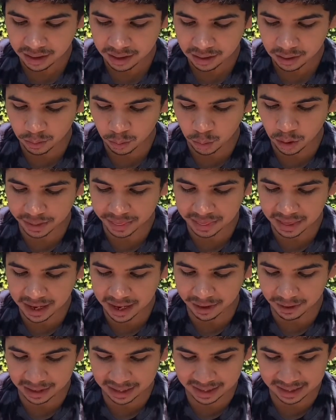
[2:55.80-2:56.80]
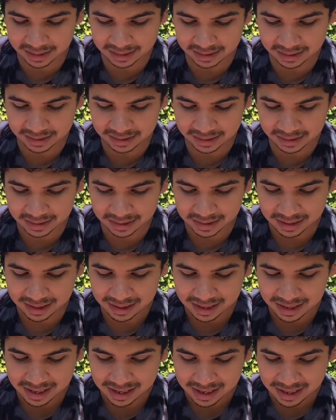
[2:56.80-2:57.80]
what there is.
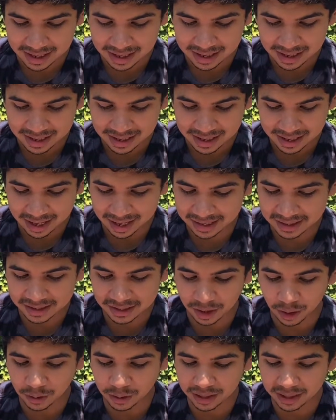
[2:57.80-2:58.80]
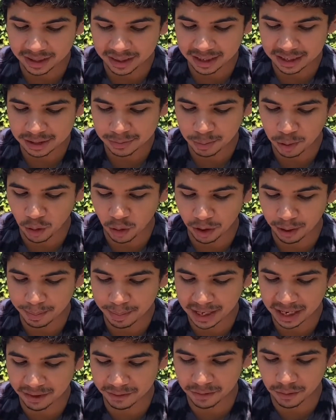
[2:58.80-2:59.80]
It's only this poor,
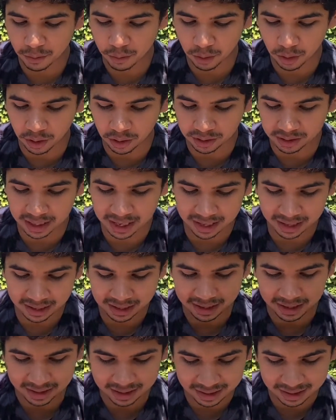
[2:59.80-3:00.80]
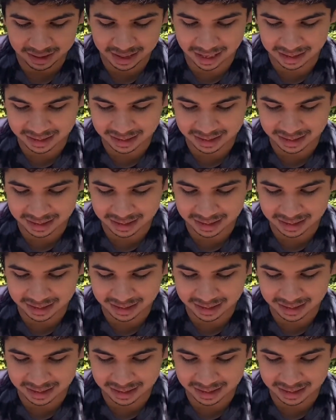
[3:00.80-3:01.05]
pitiful world that's